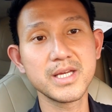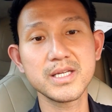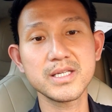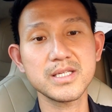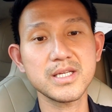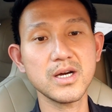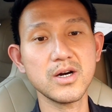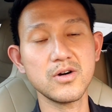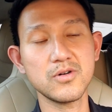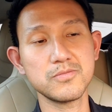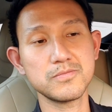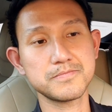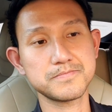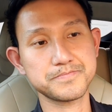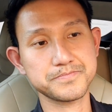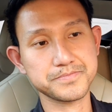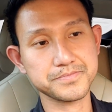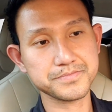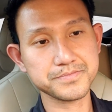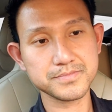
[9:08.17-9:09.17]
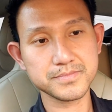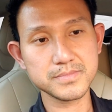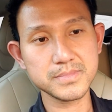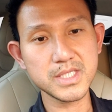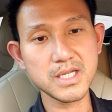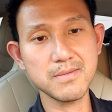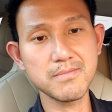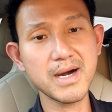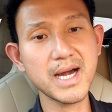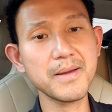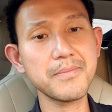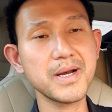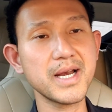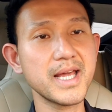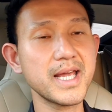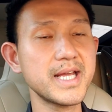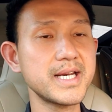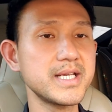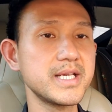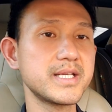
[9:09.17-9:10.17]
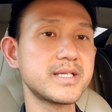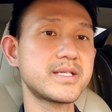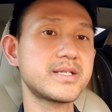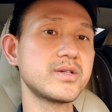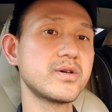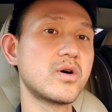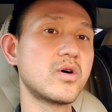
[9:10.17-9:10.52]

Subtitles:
So my plan is to